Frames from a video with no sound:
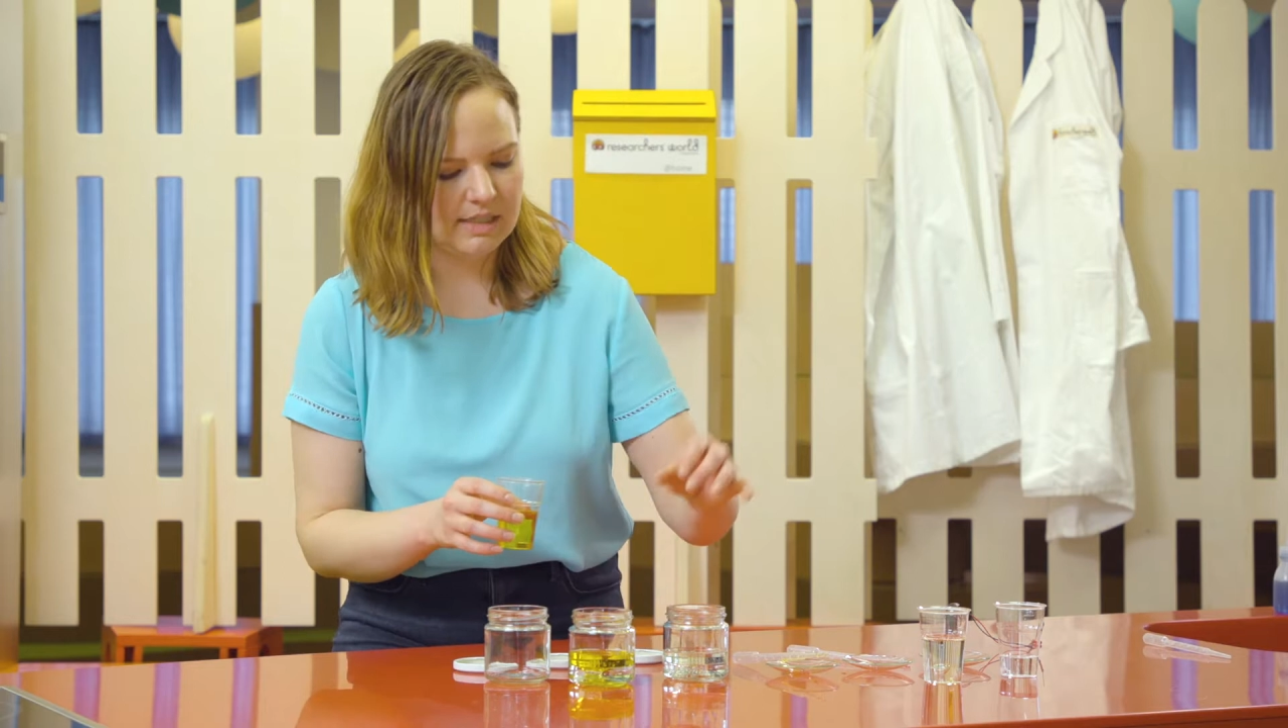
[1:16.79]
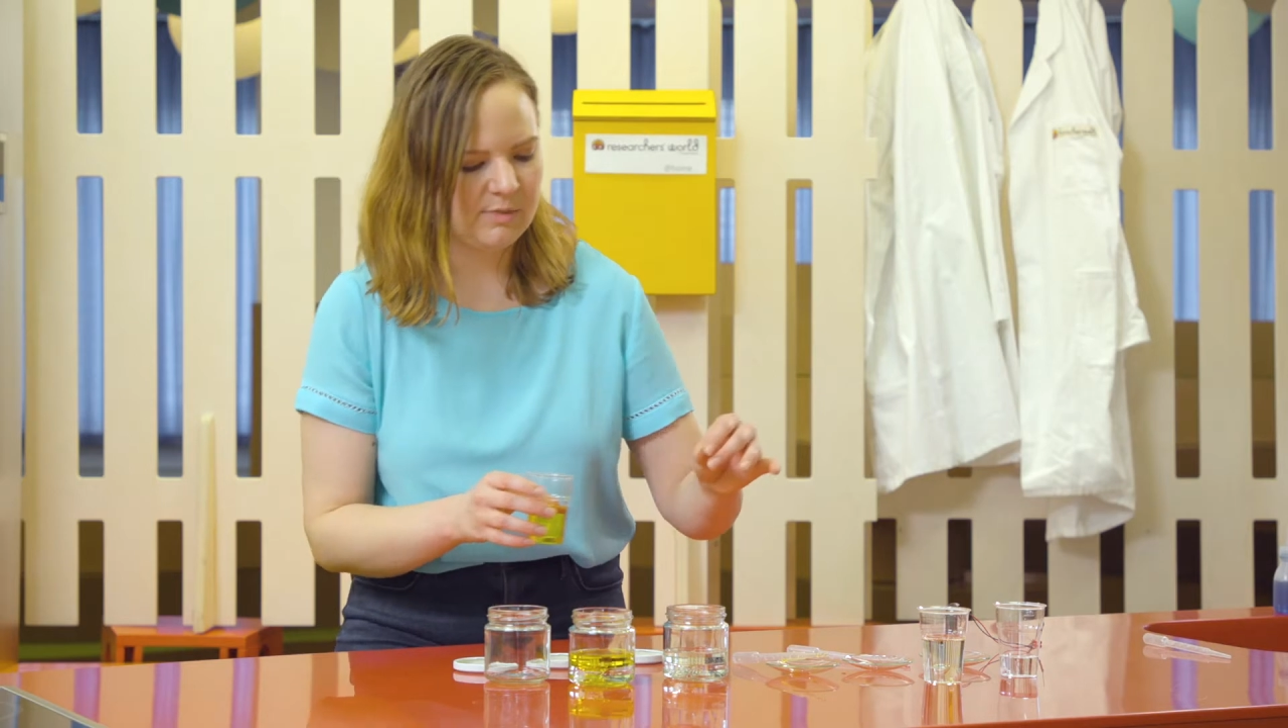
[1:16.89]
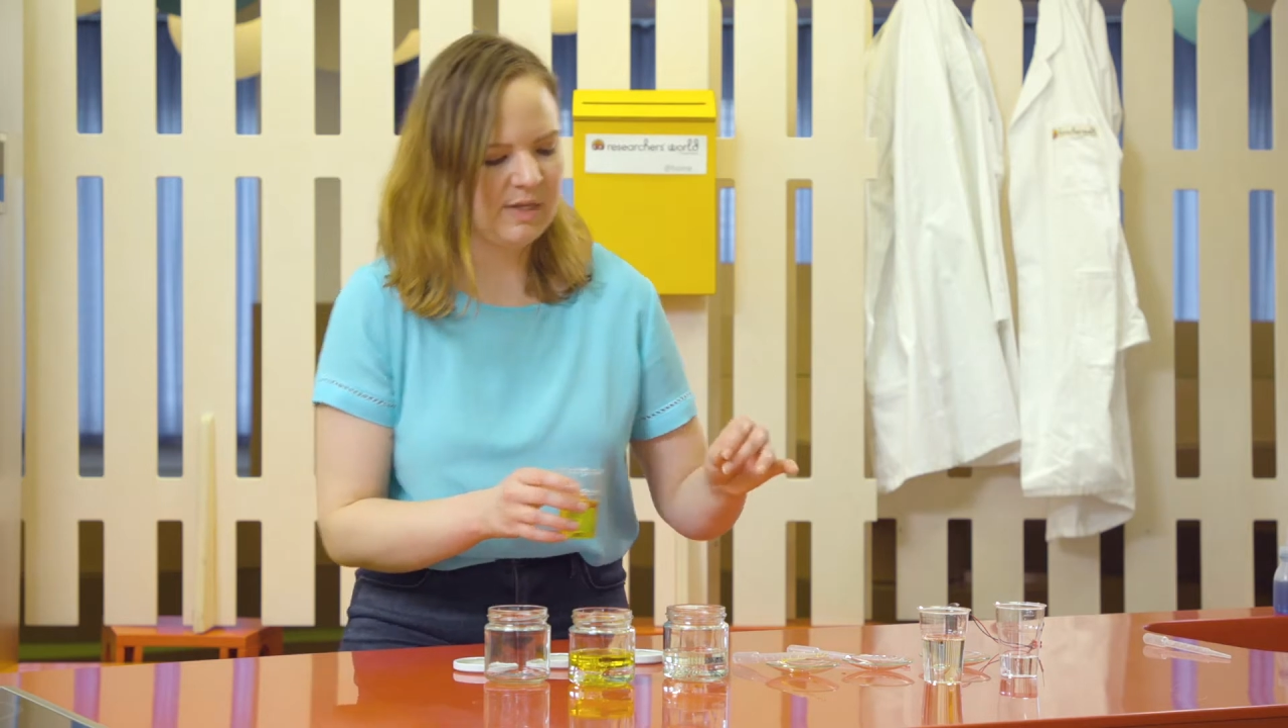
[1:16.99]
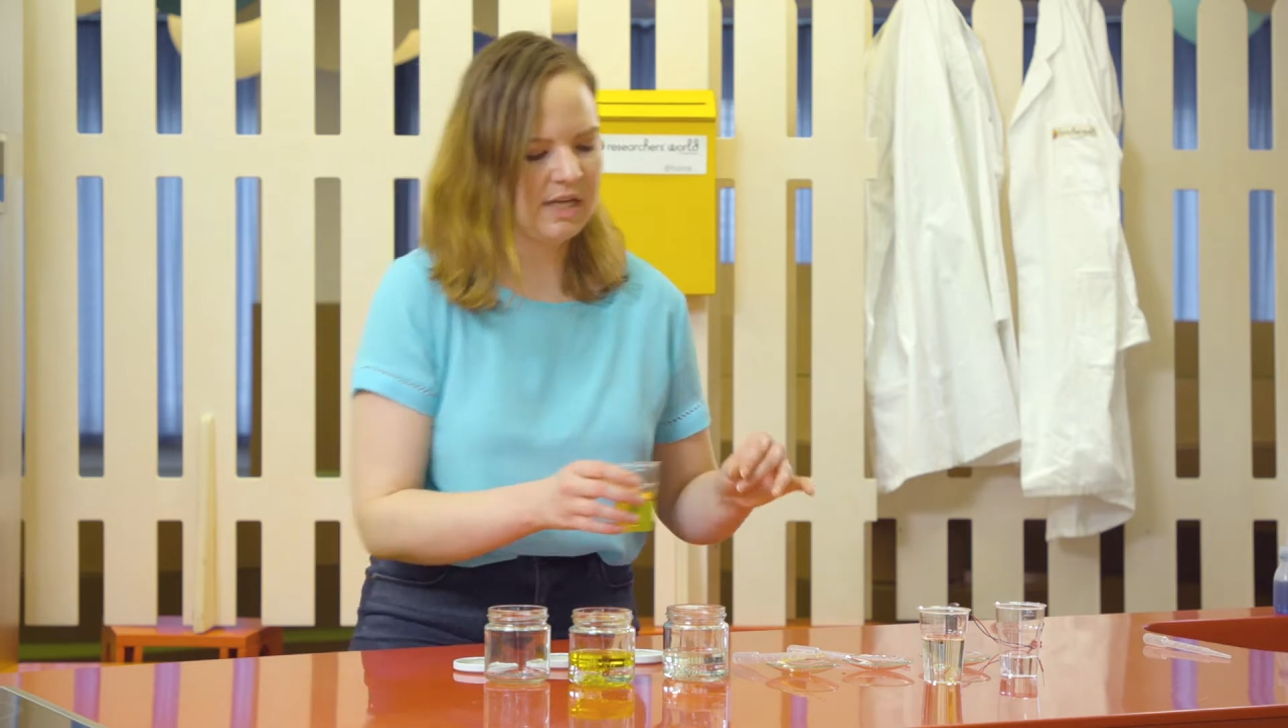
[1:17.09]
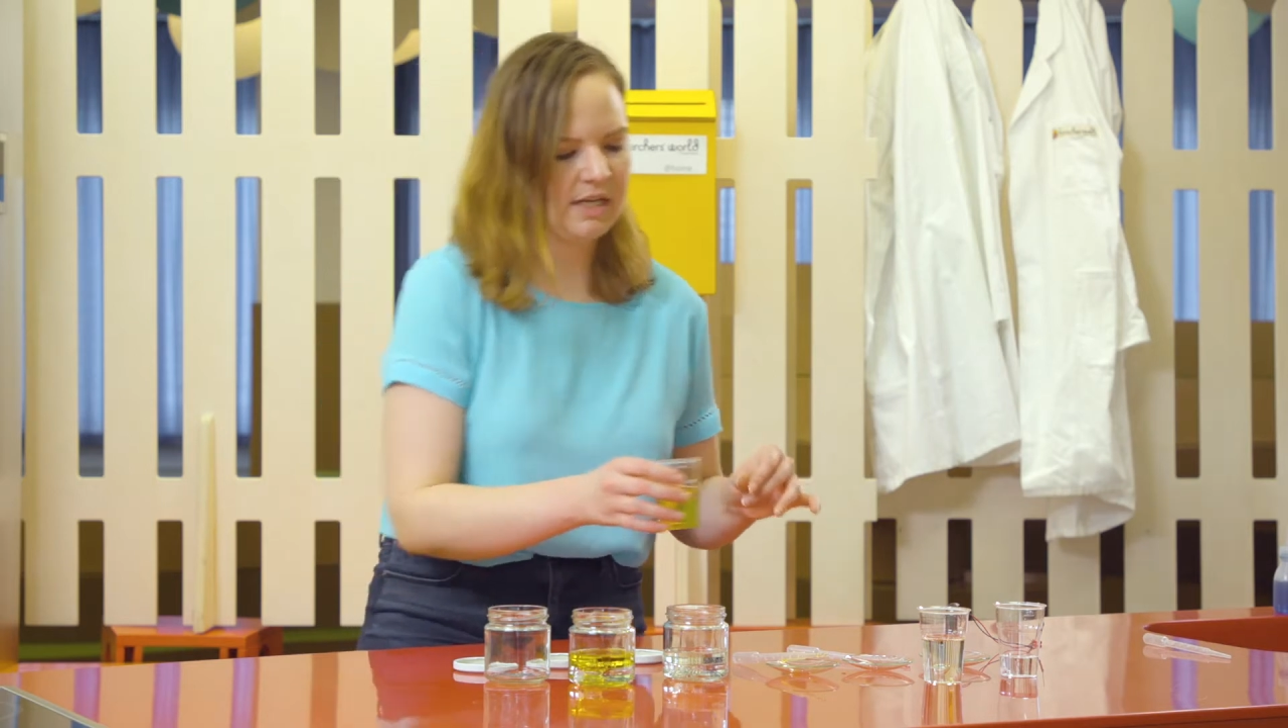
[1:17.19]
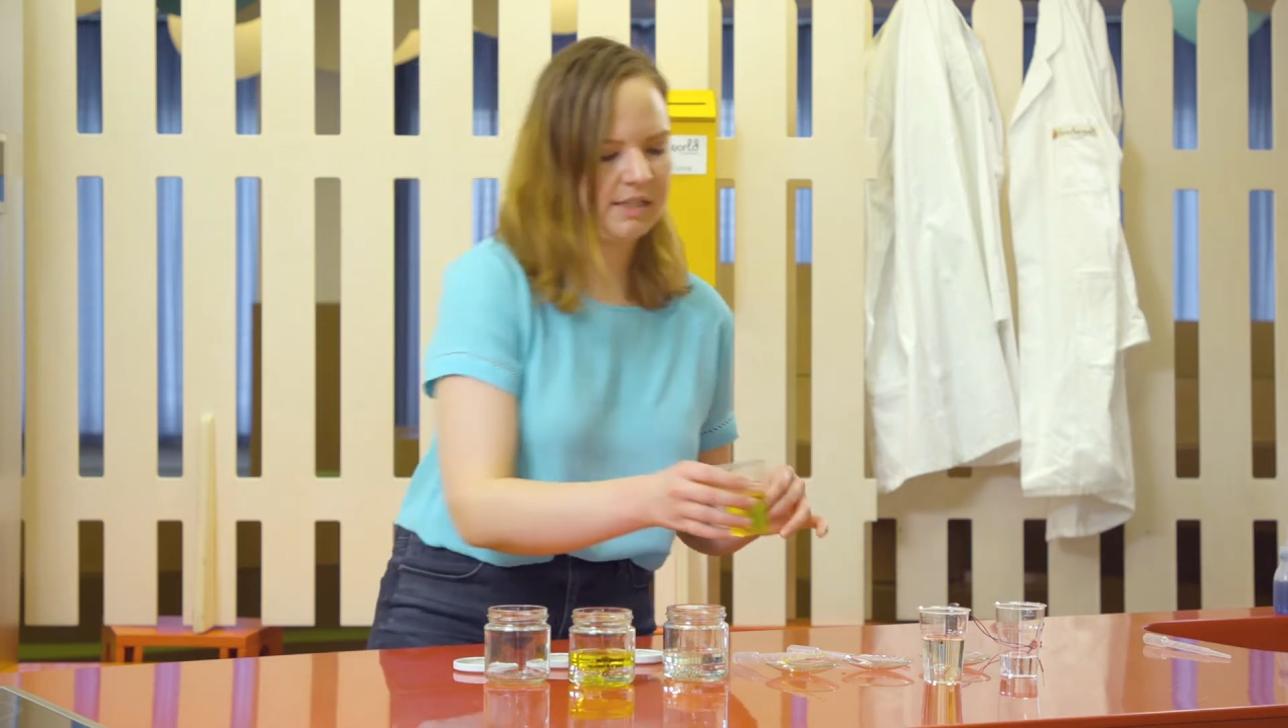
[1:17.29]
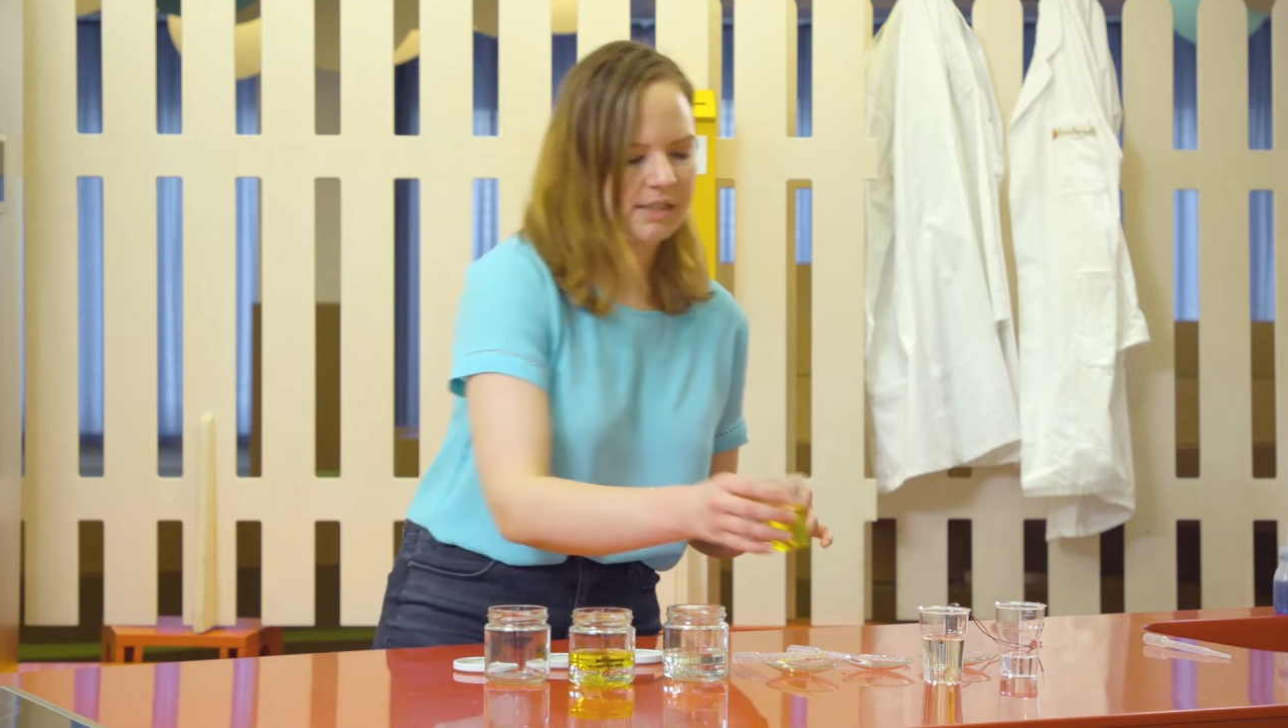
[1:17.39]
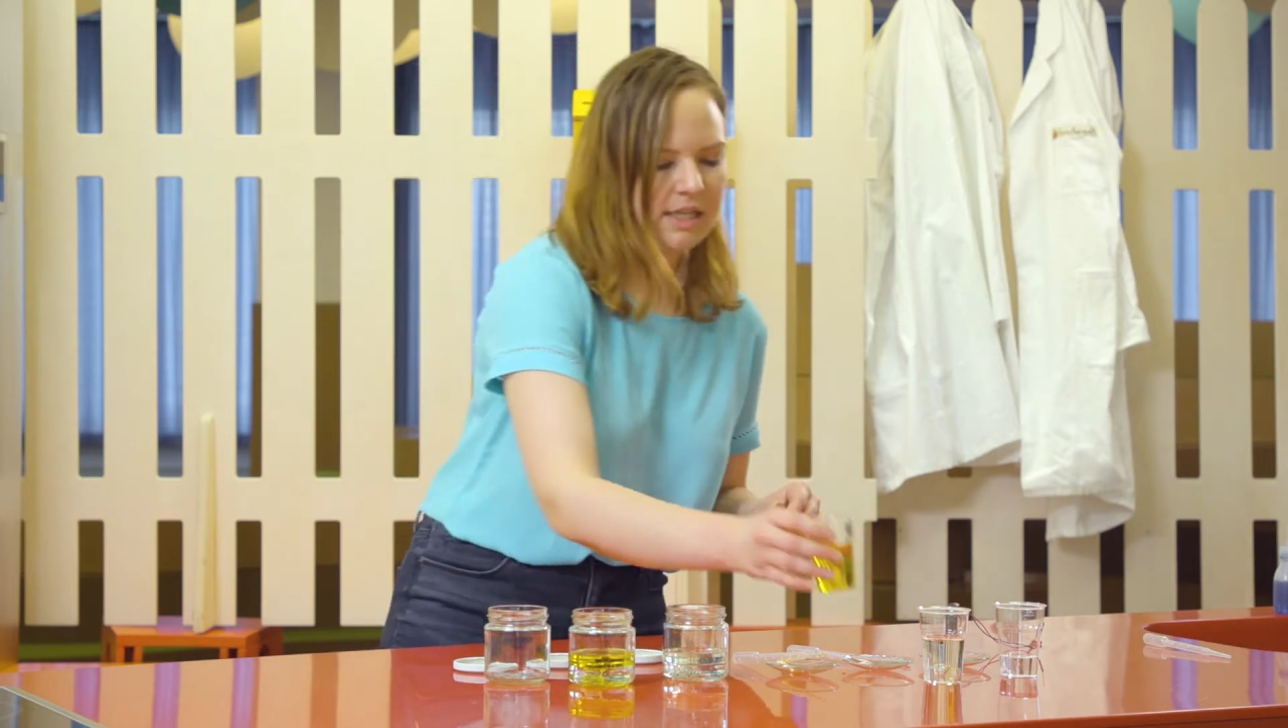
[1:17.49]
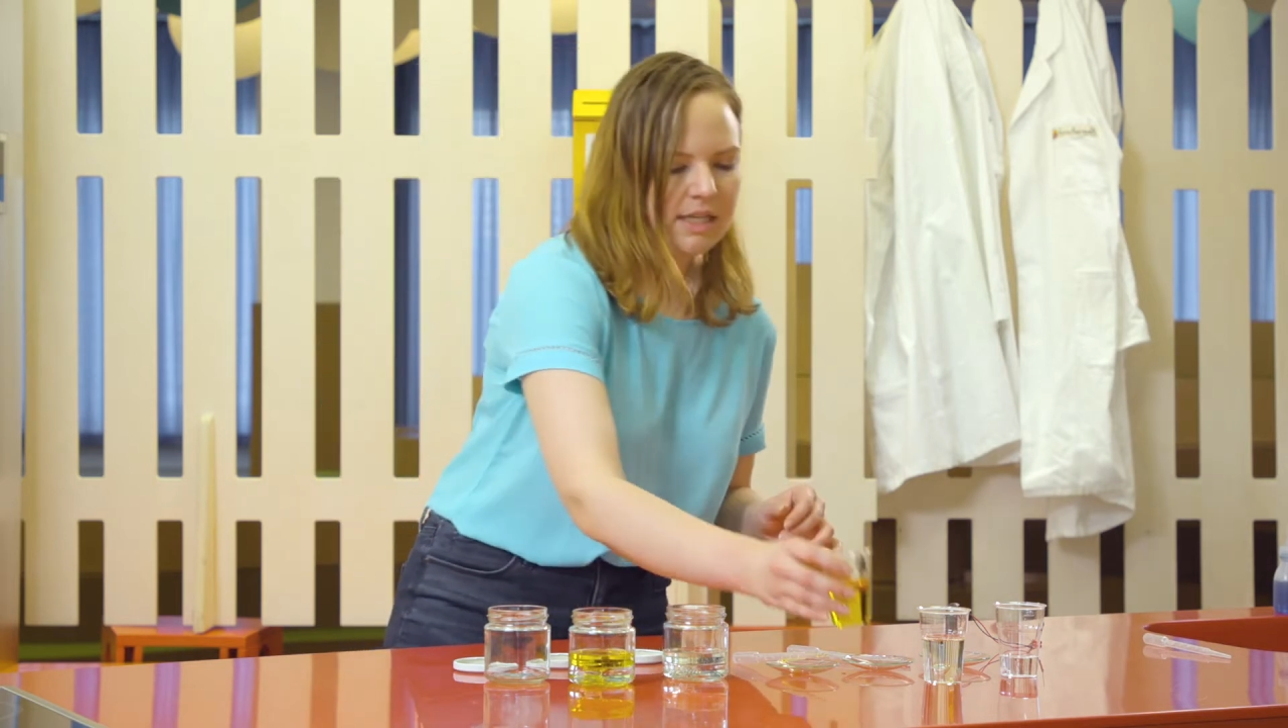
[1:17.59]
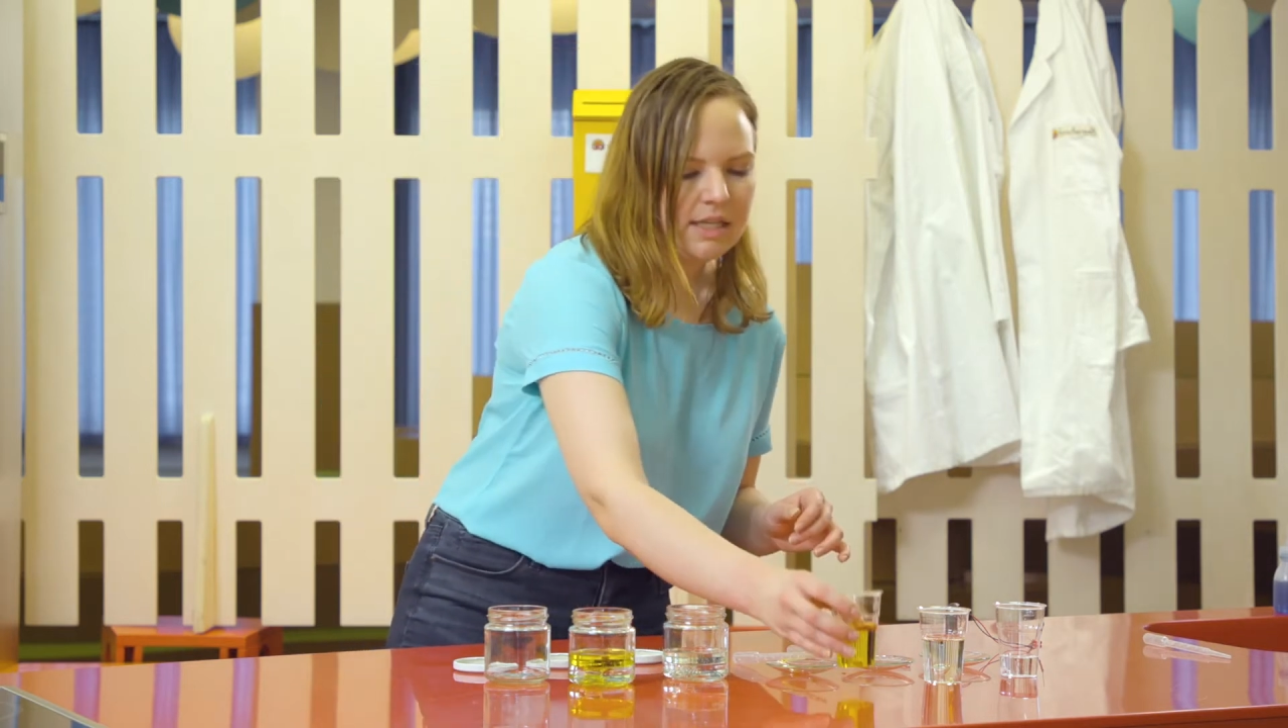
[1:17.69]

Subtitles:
is because